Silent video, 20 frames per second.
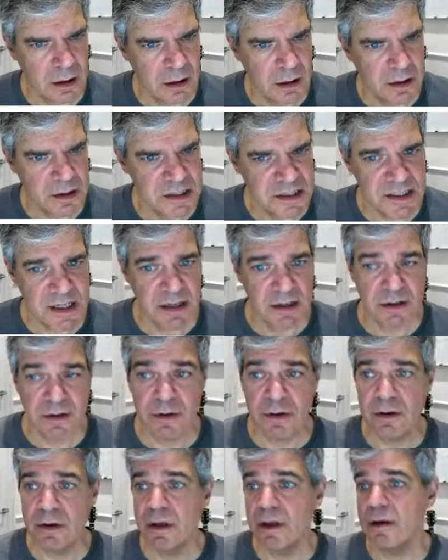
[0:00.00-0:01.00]

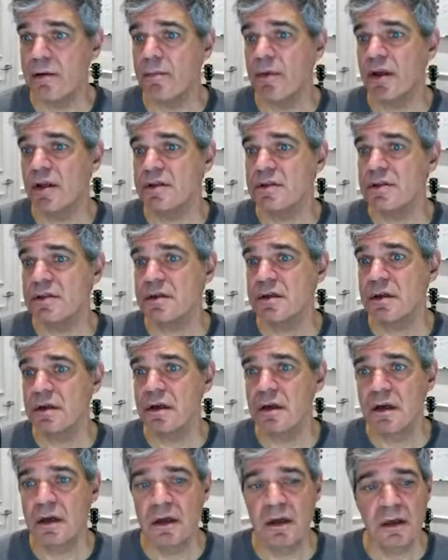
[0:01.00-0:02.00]
container image
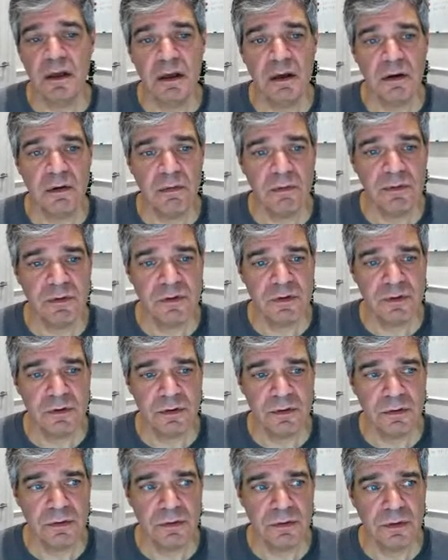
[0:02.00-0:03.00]

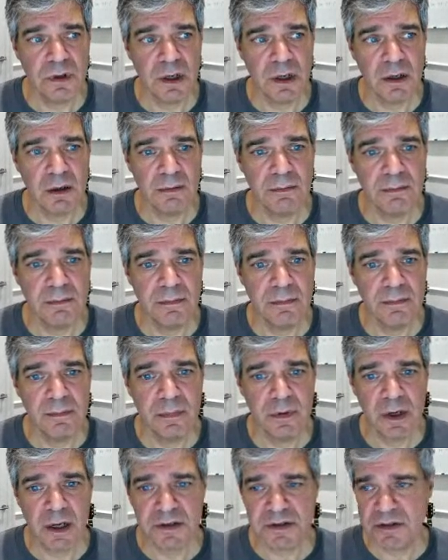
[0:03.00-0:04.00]
to
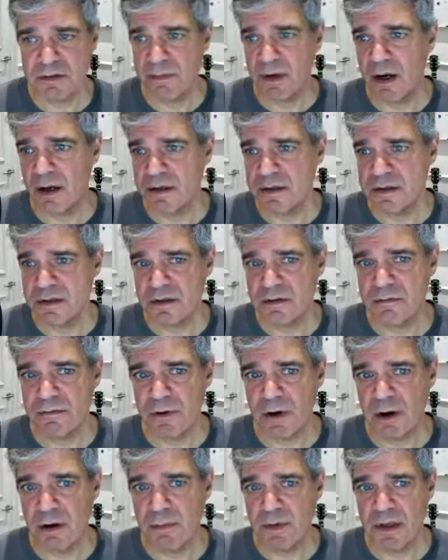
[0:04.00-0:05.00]
customize the
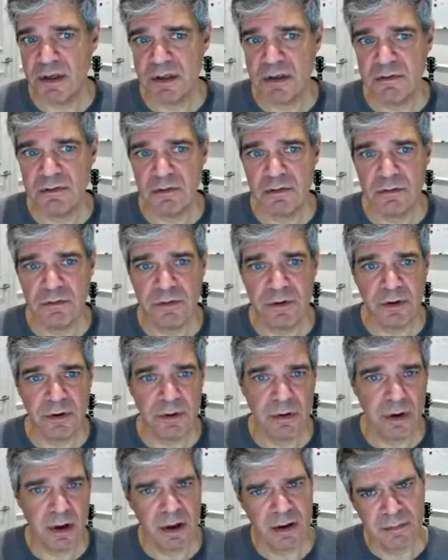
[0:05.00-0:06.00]
environment even
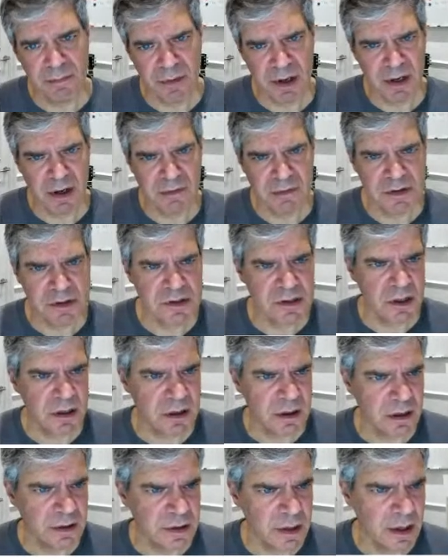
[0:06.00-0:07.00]
further. I might have to check
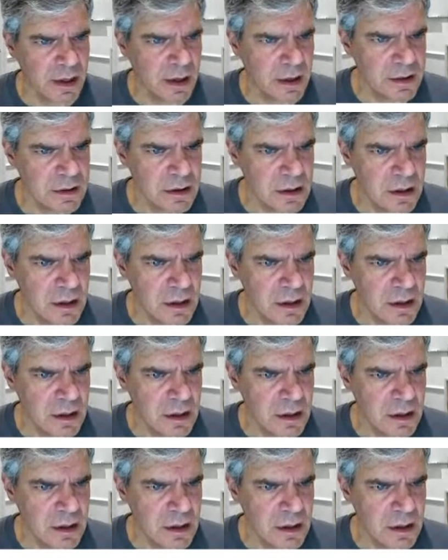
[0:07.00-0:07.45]
on that.